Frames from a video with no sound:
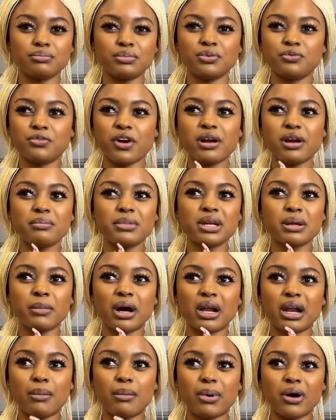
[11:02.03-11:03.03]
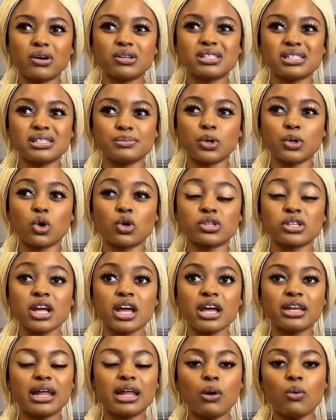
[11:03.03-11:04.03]
Be very minimal about it, because
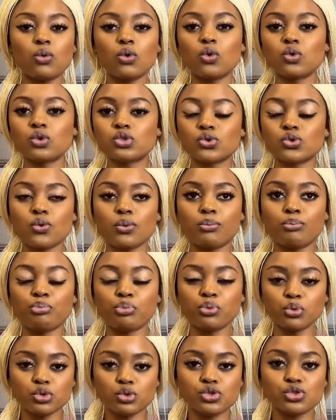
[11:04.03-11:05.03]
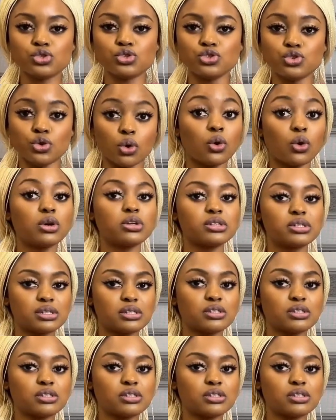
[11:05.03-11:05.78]
that would also boost your